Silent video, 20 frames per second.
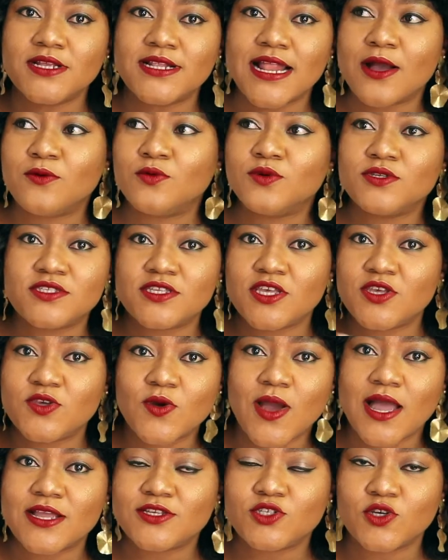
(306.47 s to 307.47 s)
that will see
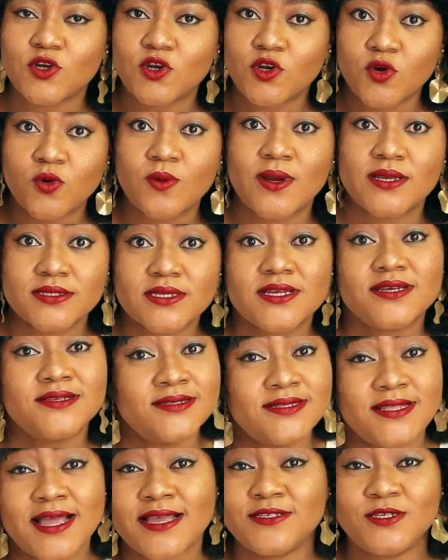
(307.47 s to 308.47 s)
you at your lowest,
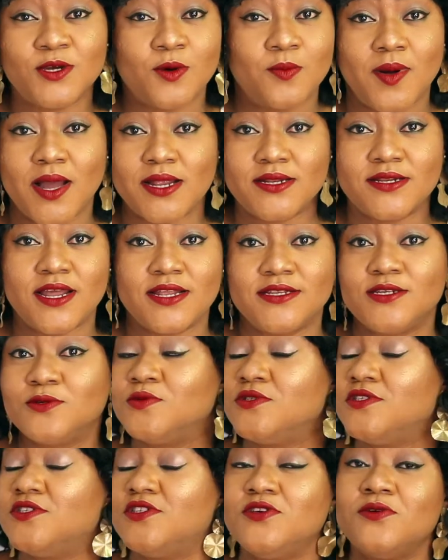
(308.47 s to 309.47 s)
because that's your partner. They
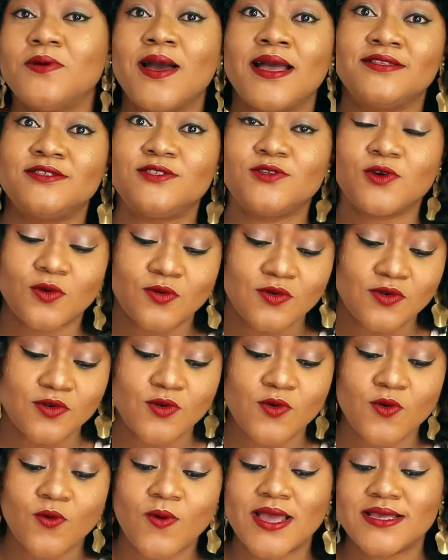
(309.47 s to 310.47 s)
will see you at your
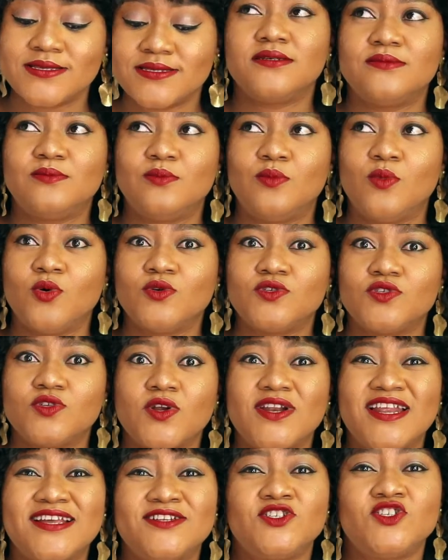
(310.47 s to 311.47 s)
lowest, most
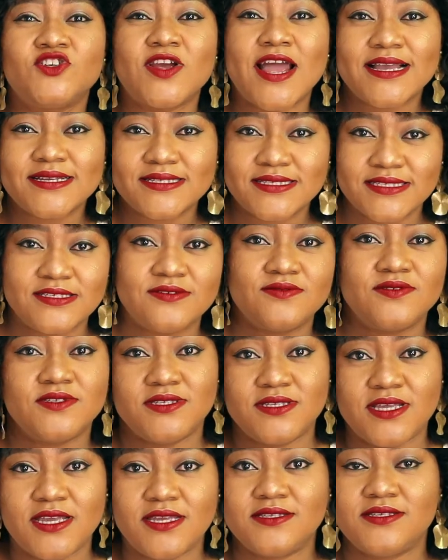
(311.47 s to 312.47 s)
unattractive
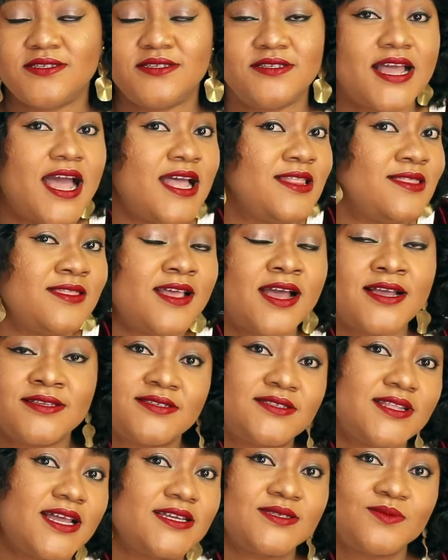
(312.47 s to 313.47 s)
state, and
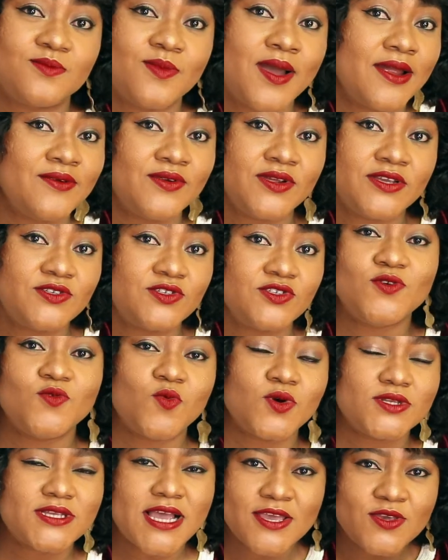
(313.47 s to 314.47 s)
that's marriage.
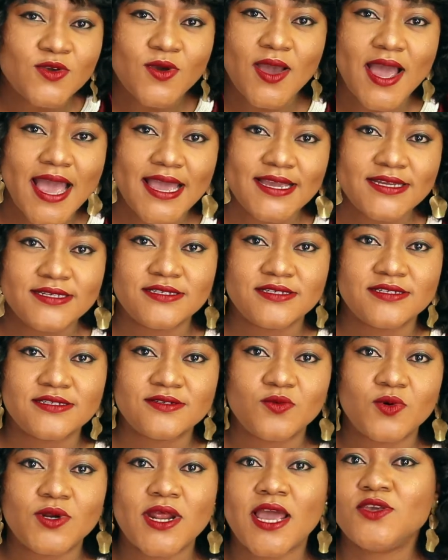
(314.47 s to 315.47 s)
What are you hiding?
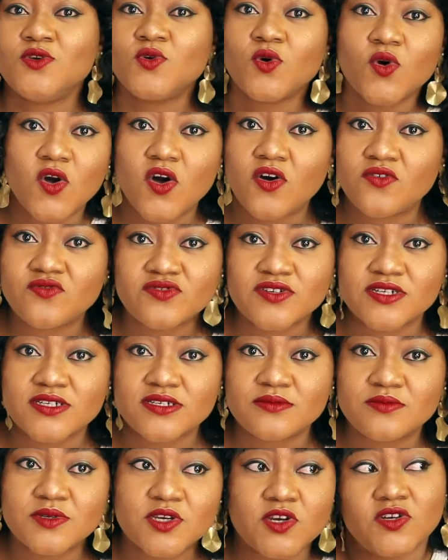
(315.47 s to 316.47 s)
What are you covering?
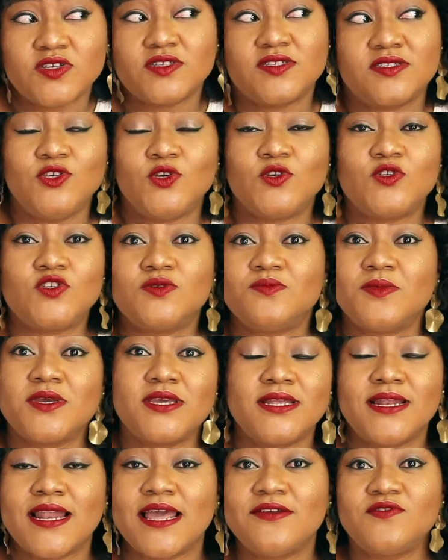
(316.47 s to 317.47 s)
Because you're just
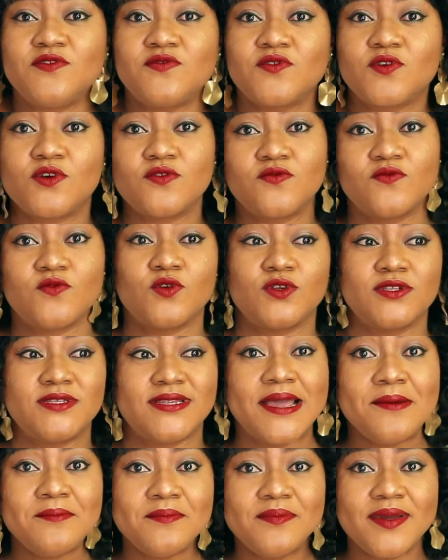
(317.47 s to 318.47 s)
making life difficult for
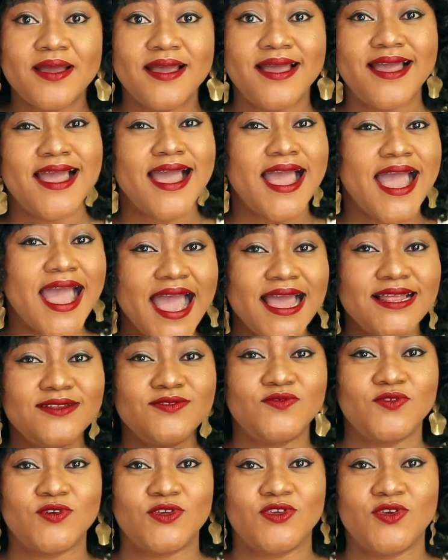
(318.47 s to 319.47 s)
them
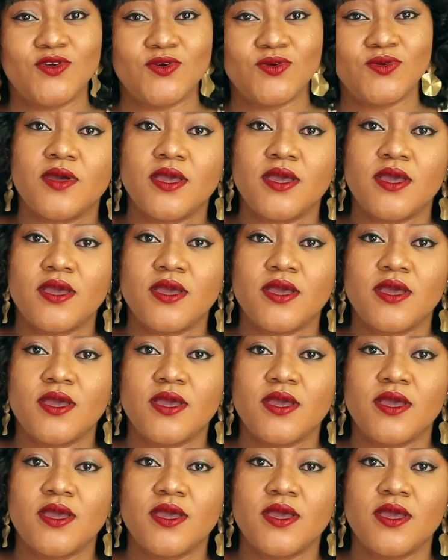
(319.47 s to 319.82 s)
and for you.